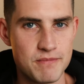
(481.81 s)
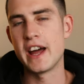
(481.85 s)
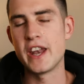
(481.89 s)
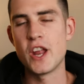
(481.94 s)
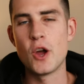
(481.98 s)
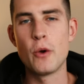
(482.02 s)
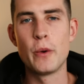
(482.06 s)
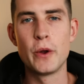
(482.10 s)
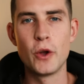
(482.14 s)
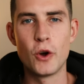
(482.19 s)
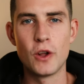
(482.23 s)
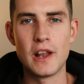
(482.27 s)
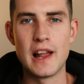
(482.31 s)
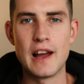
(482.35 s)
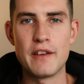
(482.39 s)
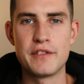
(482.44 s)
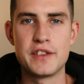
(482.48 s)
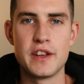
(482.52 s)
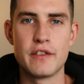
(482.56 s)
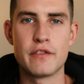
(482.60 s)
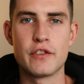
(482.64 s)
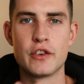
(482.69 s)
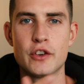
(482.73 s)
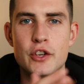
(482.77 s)
I know we all have
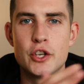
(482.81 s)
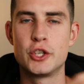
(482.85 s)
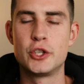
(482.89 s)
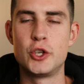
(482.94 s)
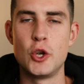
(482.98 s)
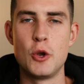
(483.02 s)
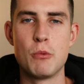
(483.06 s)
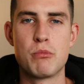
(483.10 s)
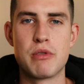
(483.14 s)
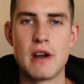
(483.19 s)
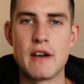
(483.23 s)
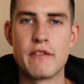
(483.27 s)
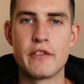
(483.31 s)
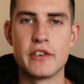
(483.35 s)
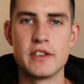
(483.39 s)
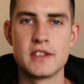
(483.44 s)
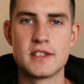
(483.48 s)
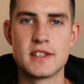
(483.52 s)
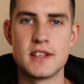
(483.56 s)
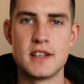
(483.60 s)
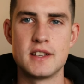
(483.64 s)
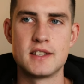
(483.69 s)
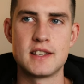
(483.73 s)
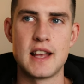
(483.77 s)
different shoe
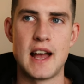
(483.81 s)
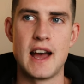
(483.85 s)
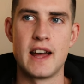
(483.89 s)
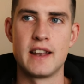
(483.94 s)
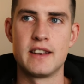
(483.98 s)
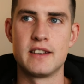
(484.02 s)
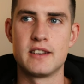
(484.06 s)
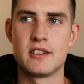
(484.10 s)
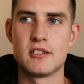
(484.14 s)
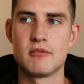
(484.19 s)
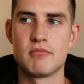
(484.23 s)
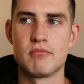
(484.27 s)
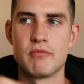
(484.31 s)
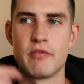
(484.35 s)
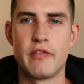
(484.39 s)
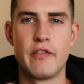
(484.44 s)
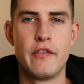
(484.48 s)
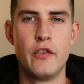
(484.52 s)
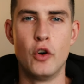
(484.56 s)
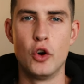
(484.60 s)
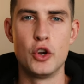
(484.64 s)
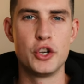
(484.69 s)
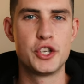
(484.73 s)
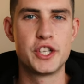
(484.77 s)
preferences and
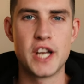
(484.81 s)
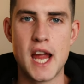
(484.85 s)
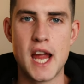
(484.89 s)
foot